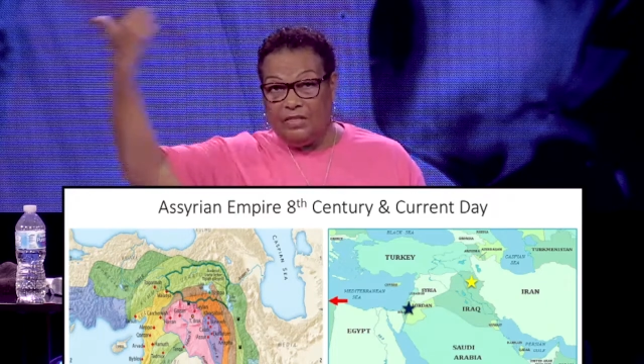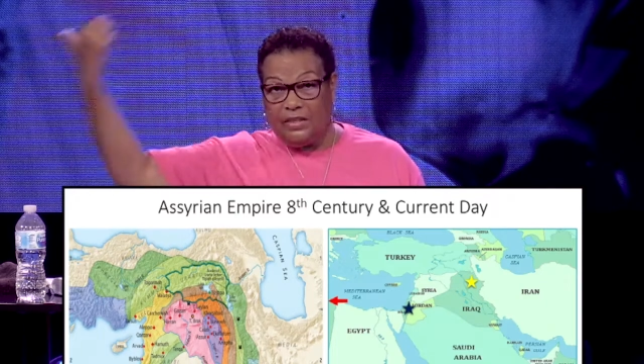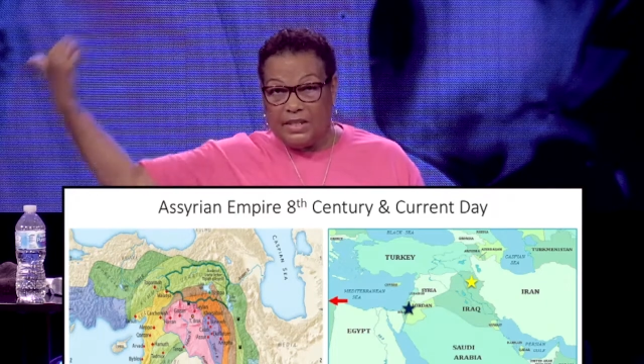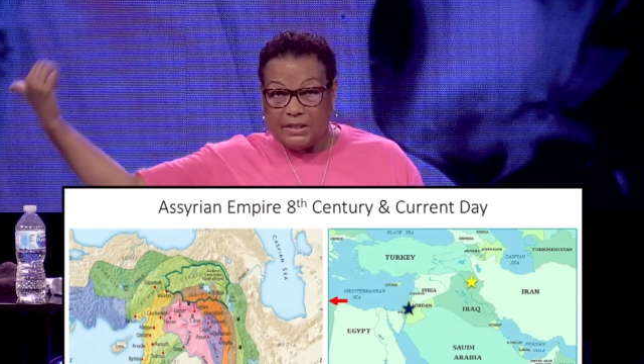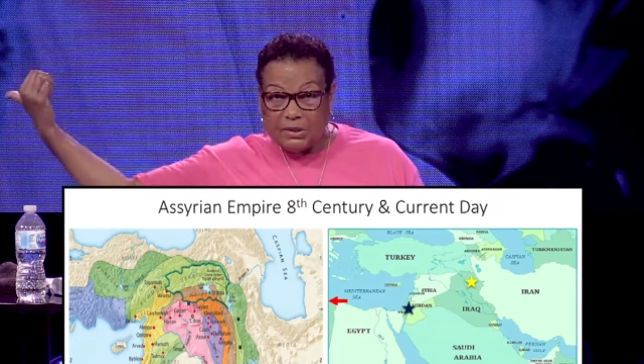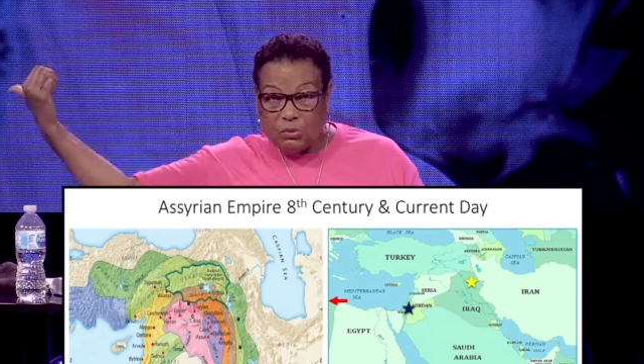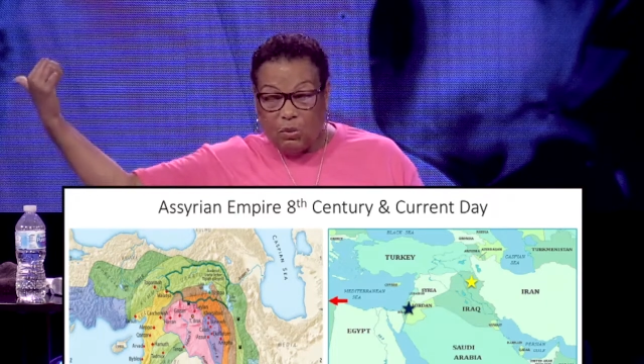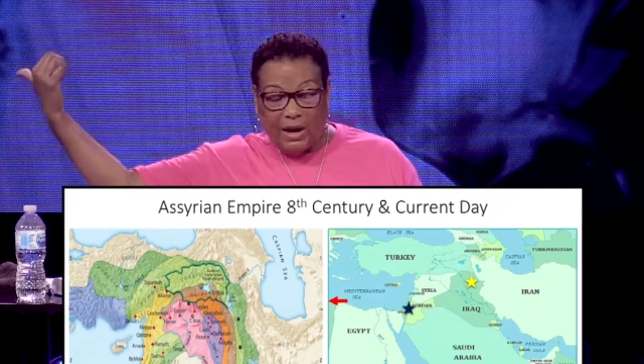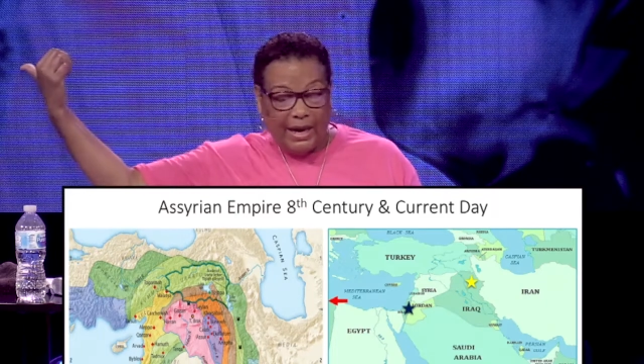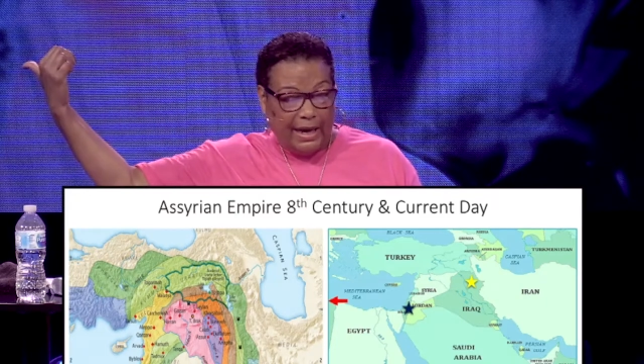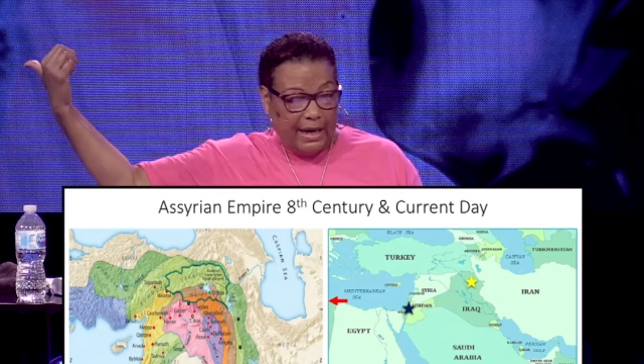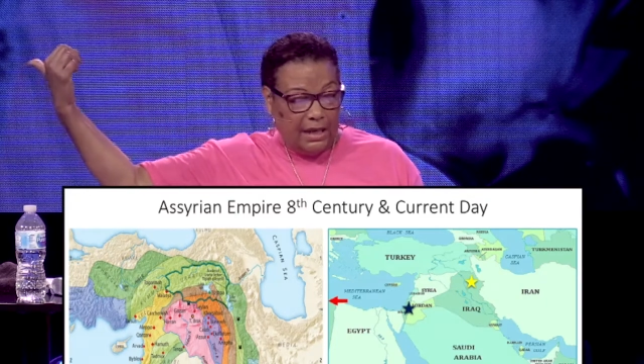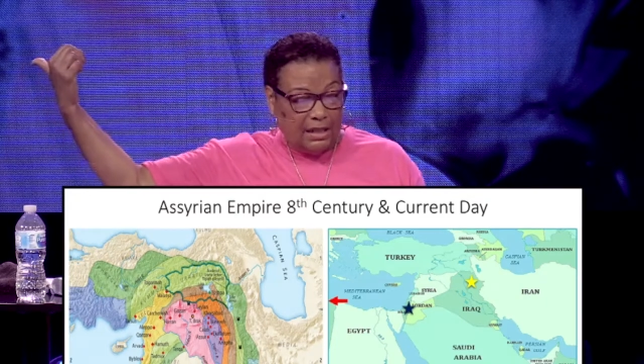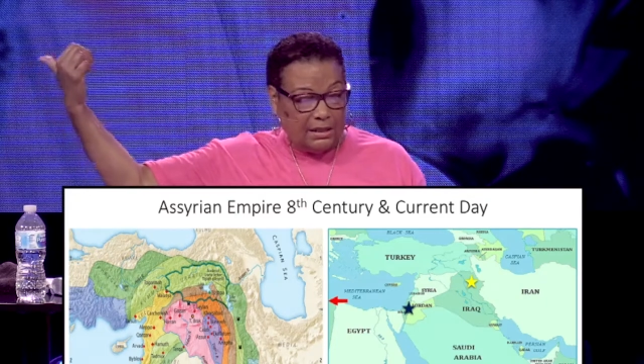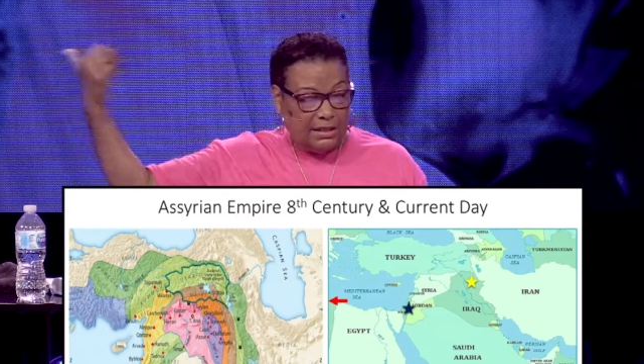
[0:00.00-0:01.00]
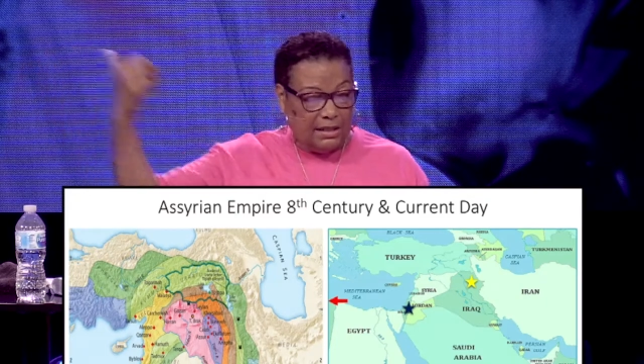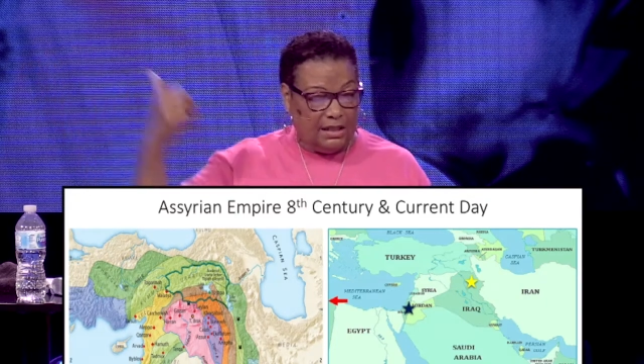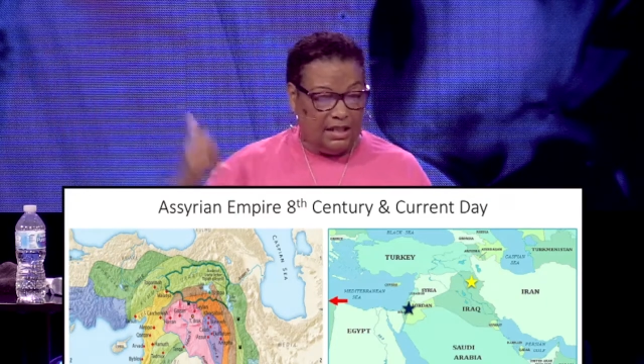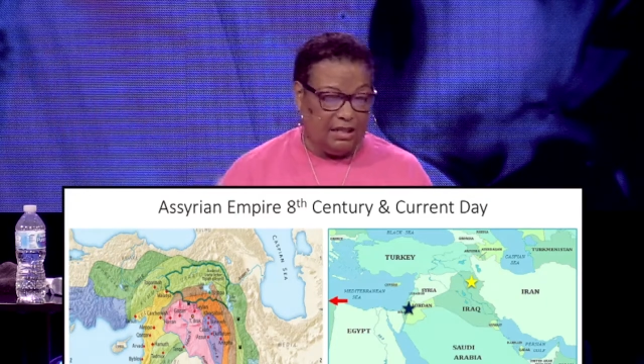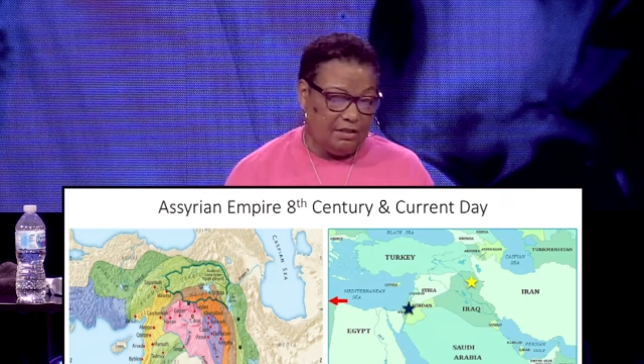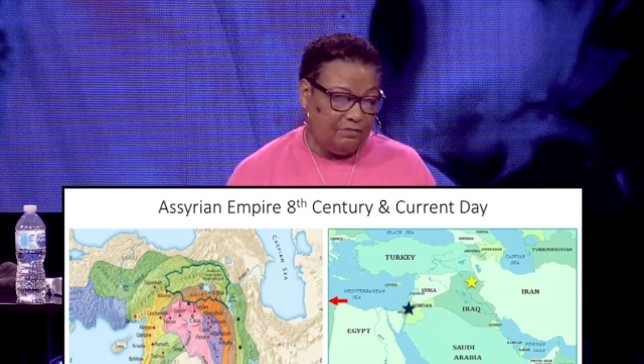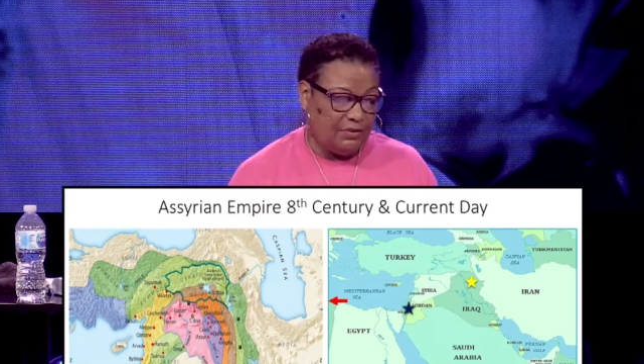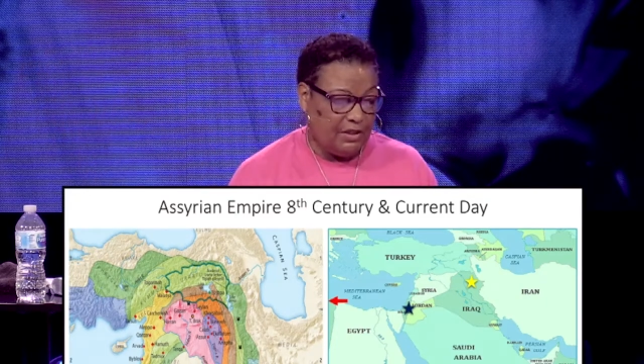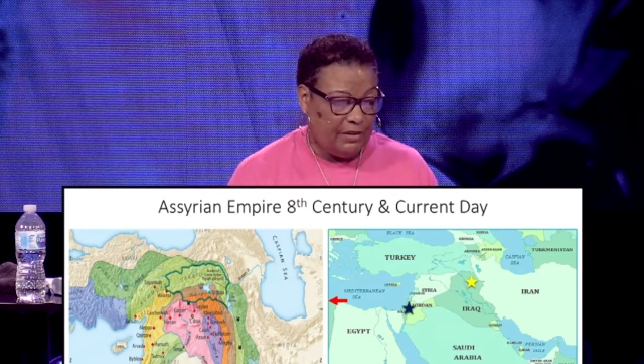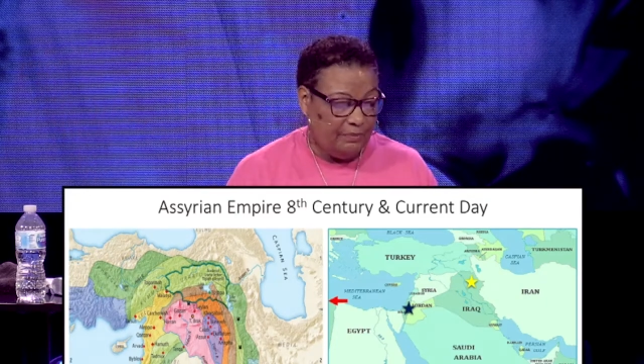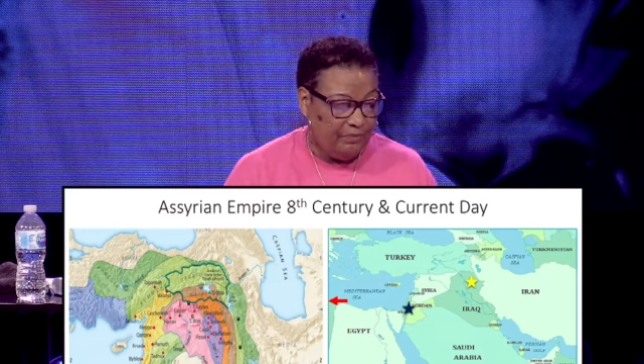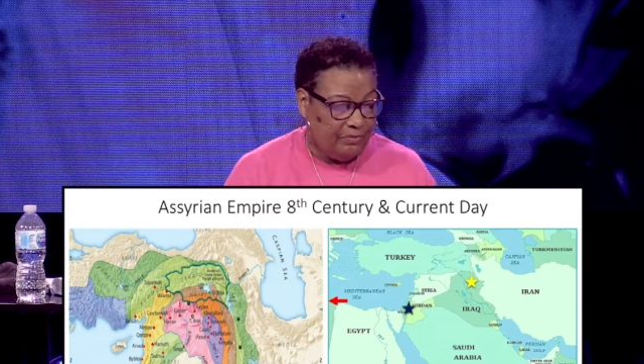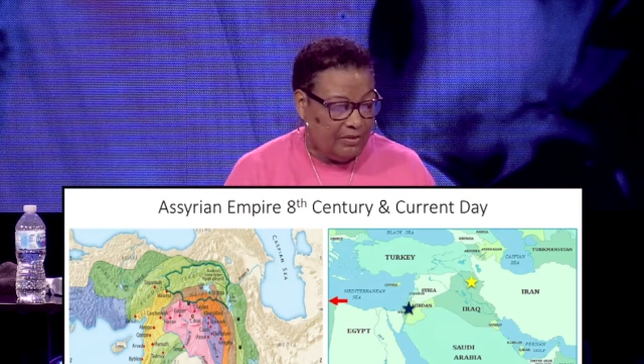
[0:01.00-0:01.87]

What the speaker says: this way to Nineveh,